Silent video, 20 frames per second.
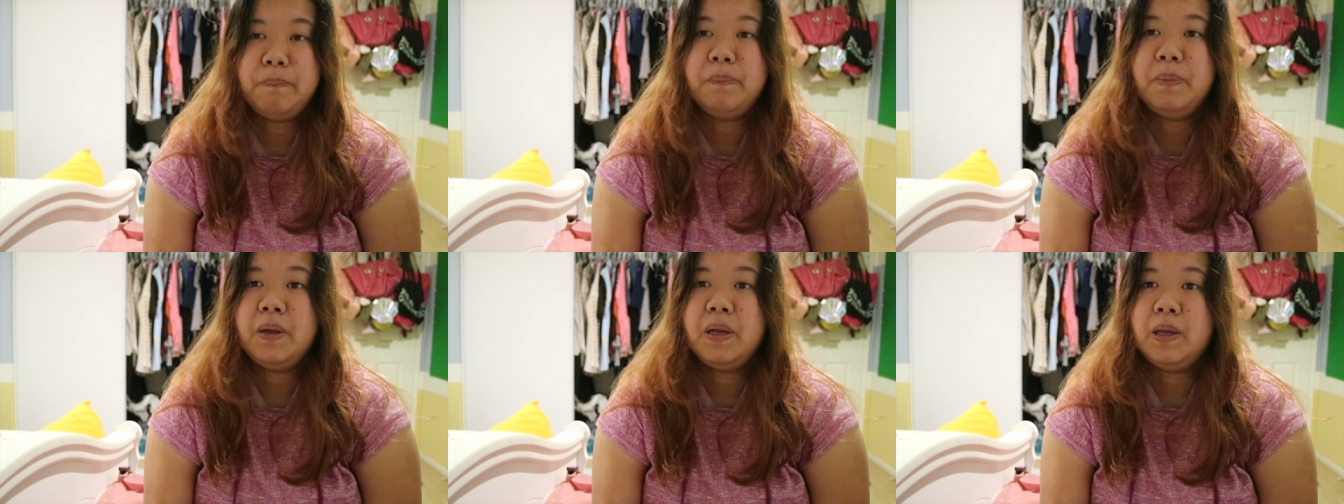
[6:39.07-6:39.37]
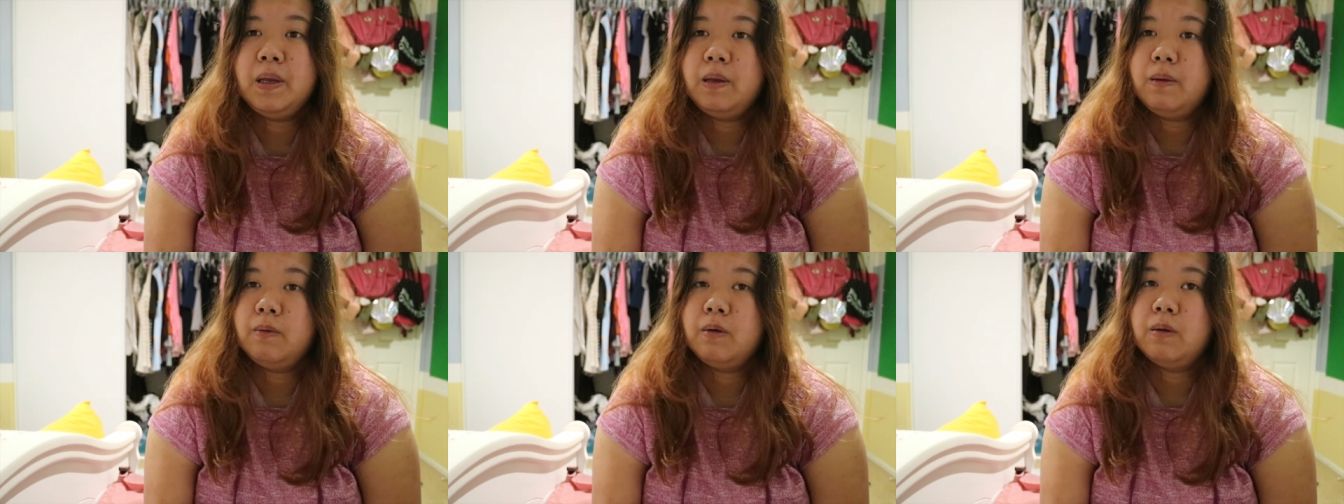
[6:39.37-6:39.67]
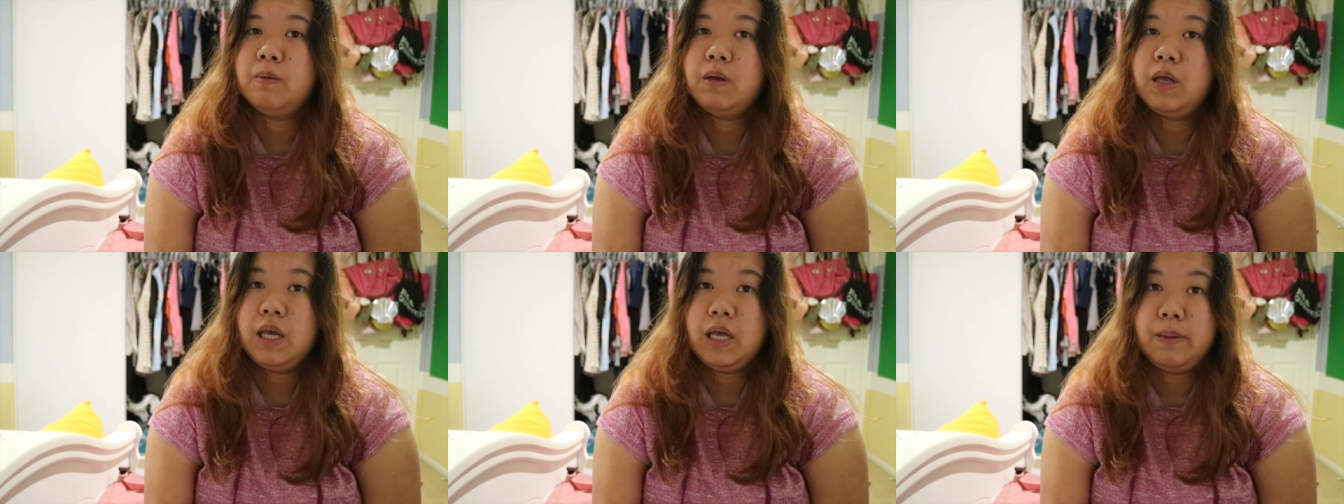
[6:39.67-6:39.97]

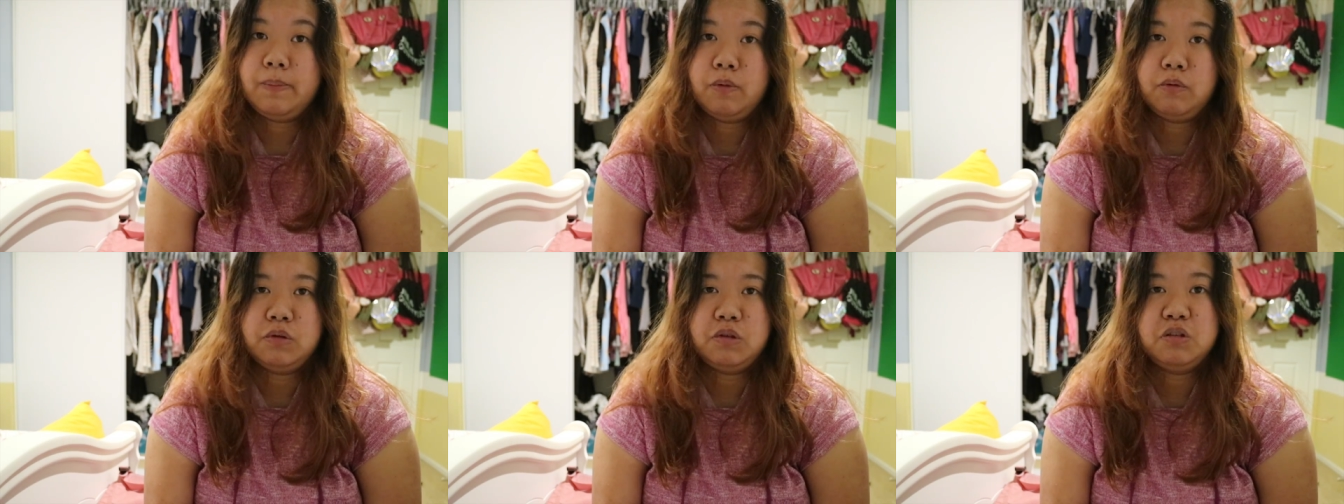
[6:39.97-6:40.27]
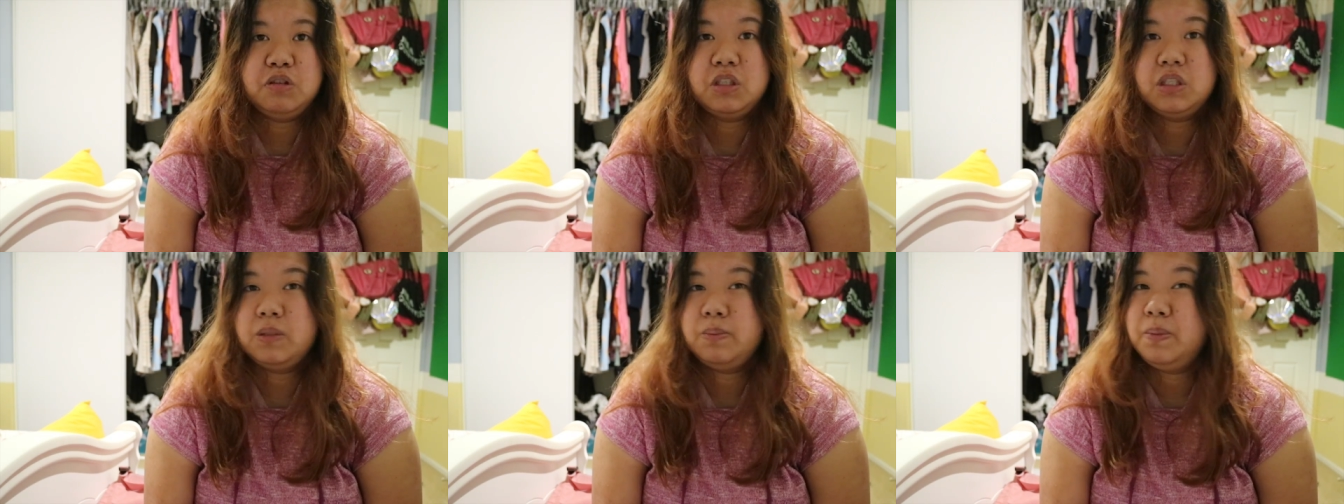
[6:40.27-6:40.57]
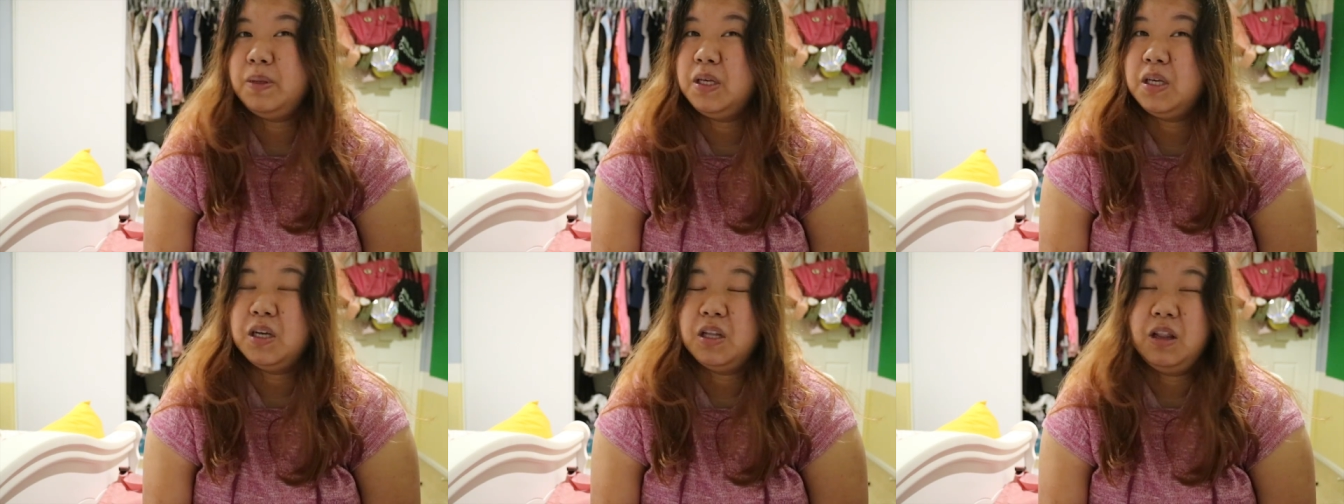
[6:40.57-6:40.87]
being able to
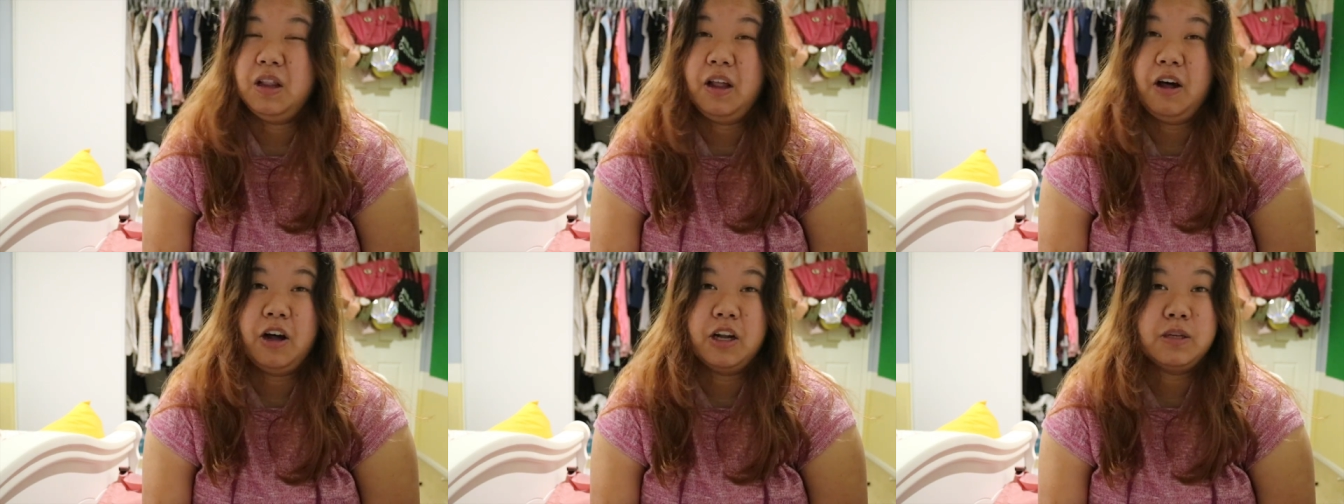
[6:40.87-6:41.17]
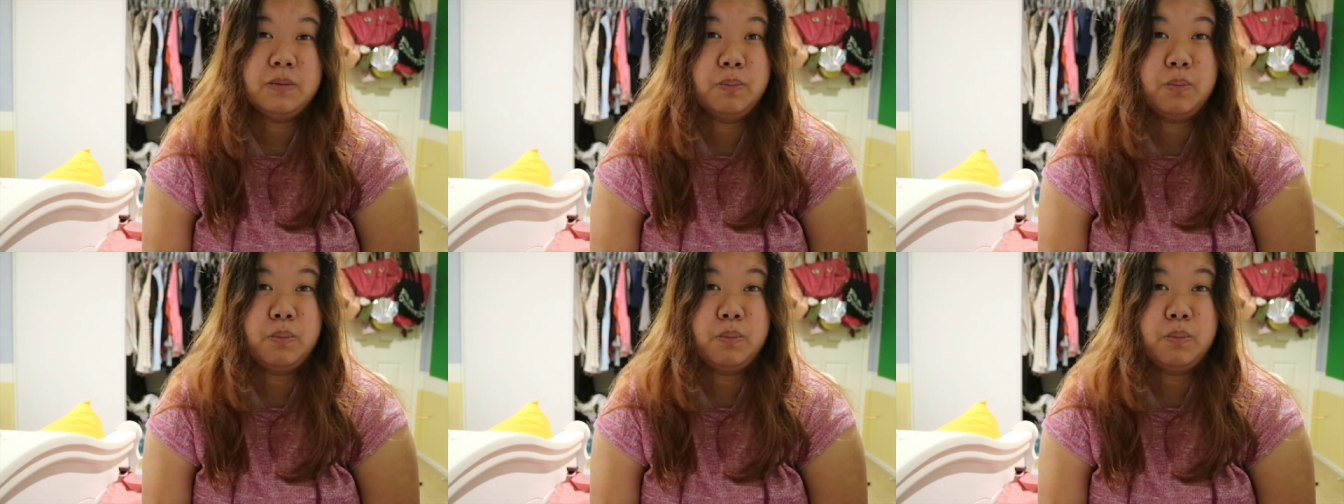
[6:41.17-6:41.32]
speak a lot